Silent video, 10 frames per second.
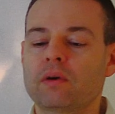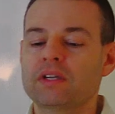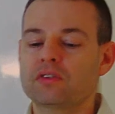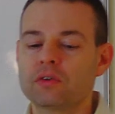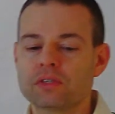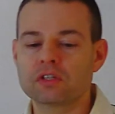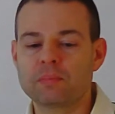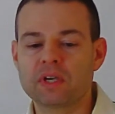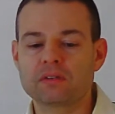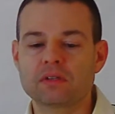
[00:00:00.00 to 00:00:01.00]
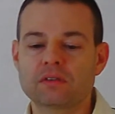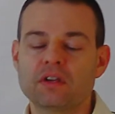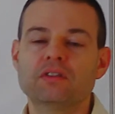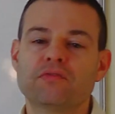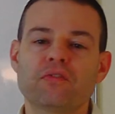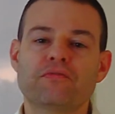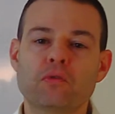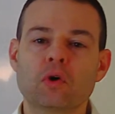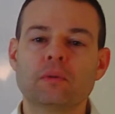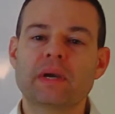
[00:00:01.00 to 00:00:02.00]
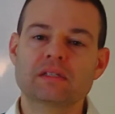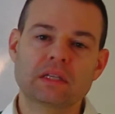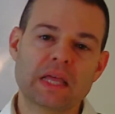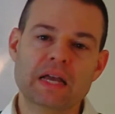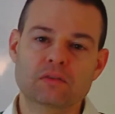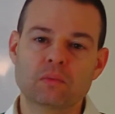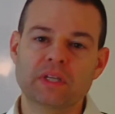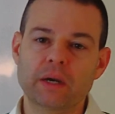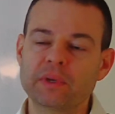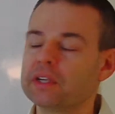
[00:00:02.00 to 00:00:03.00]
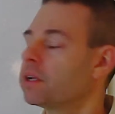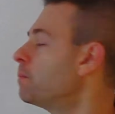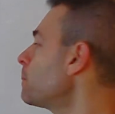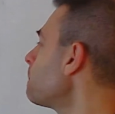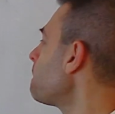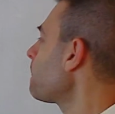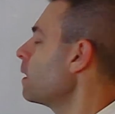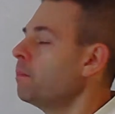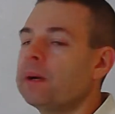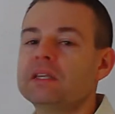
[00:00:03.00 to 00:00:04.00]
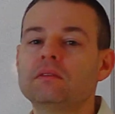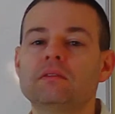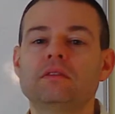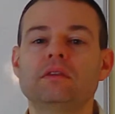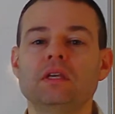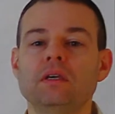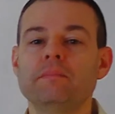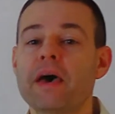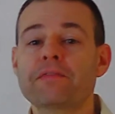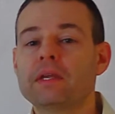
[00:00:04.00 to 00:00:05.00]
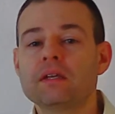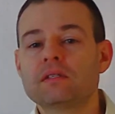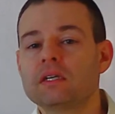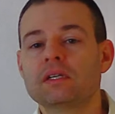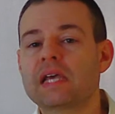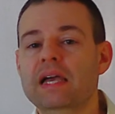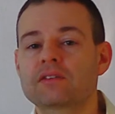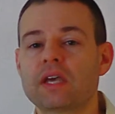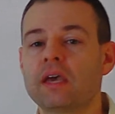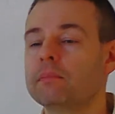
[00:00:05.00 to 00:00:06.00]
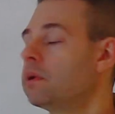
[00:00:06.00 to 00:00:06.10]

chose this because it's in a different form as the last one that we did. But the method is the exact same.